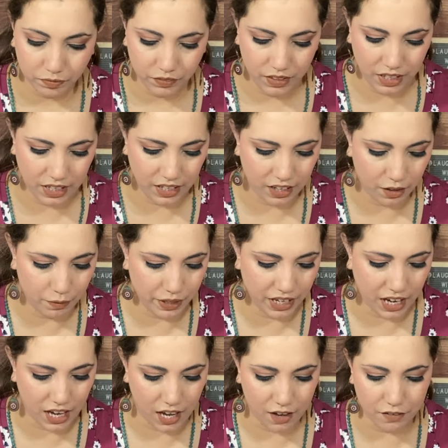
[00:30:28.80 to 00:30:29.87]
here we
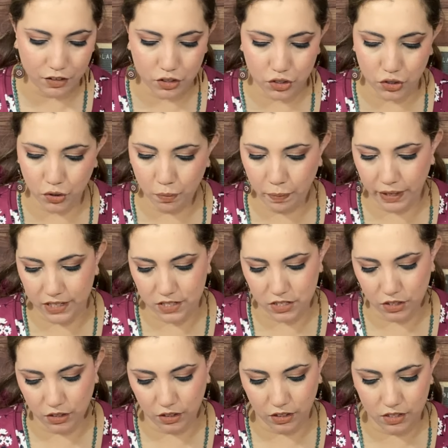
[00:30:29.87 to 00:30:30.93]
have two
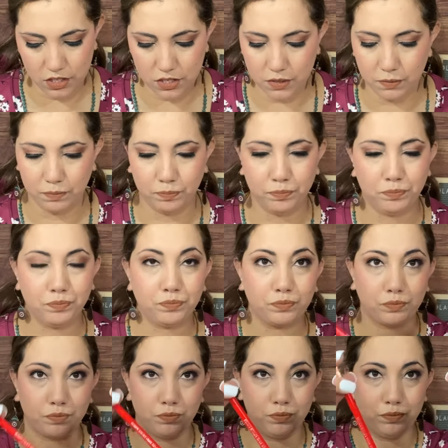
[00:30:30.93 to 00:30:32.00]
pencils.
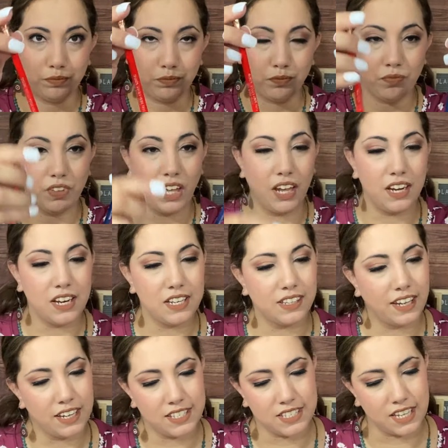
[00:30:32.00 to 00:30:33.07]
And
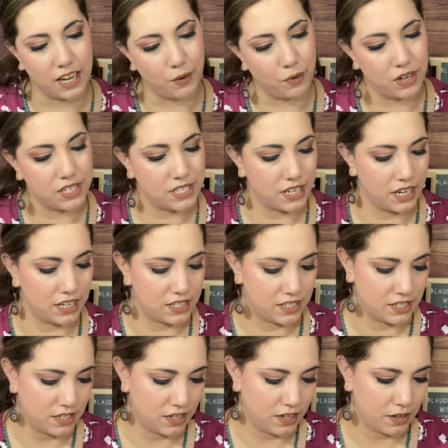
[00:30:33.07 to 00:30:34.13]
they say, one says,
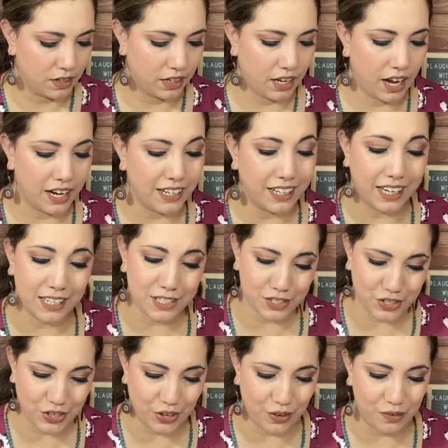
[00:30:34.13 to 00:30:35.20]
Kind Kids
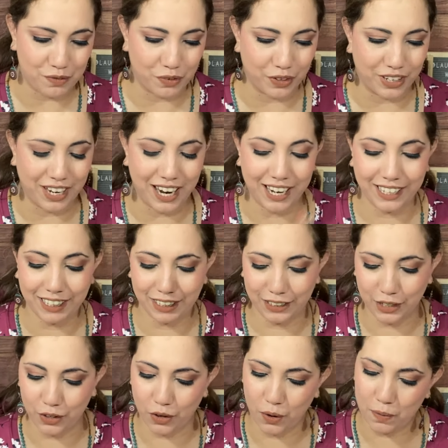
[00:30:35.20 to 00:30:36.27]
Co. for Kind
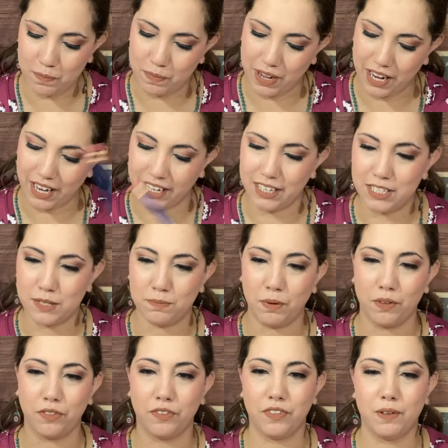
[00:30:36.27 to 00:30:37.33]
Little Minds,
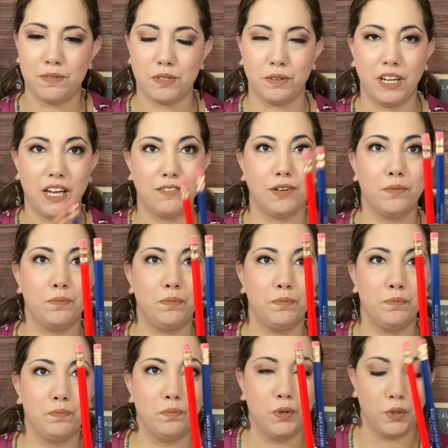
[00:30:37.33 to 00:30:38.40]
both of them. So we have a
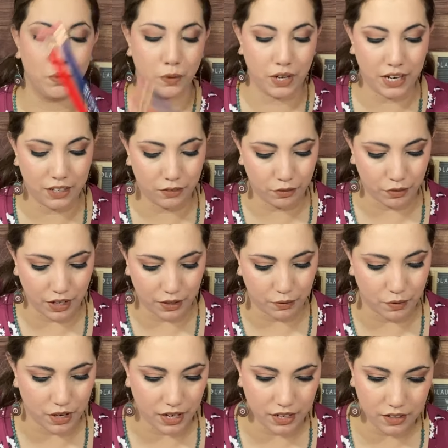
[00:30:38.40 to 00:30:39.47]
blue and a red
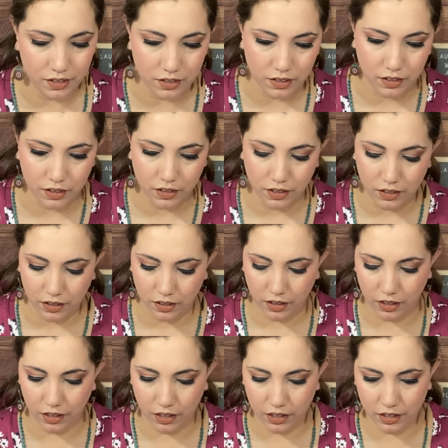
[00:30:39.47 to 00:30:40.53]
one.
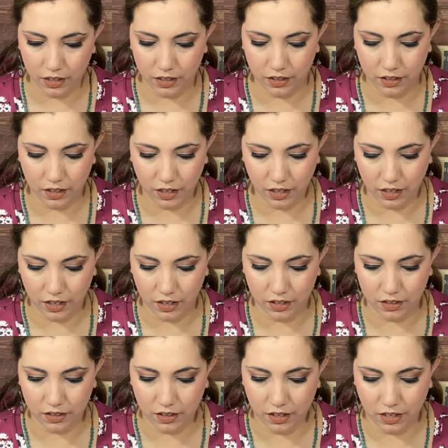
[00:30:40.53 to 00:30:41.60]
And then
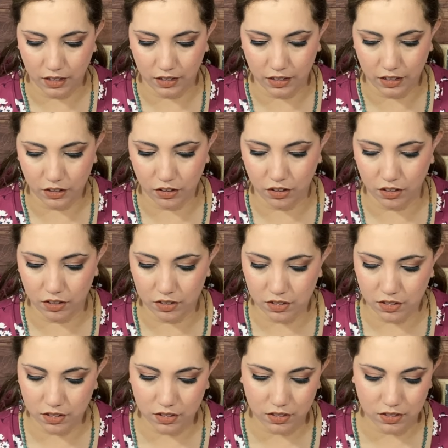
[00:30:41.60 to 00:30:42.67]
a little,
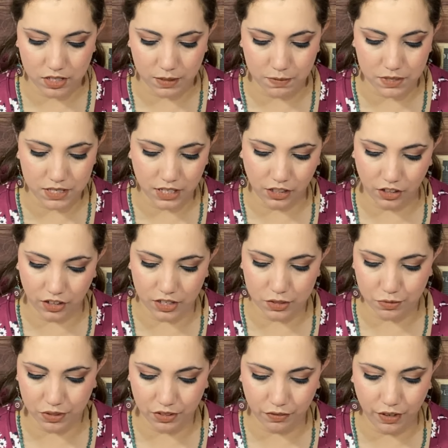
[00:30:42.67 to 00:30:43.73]
some stickers
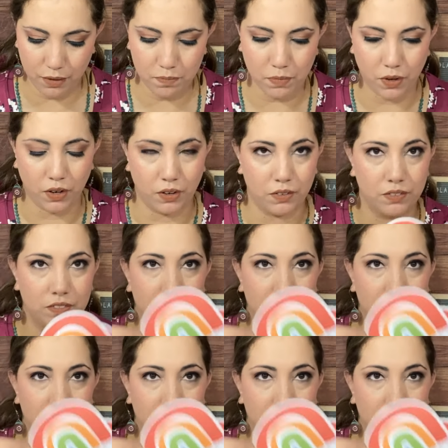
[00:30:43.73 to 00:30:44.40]
with the rainbow.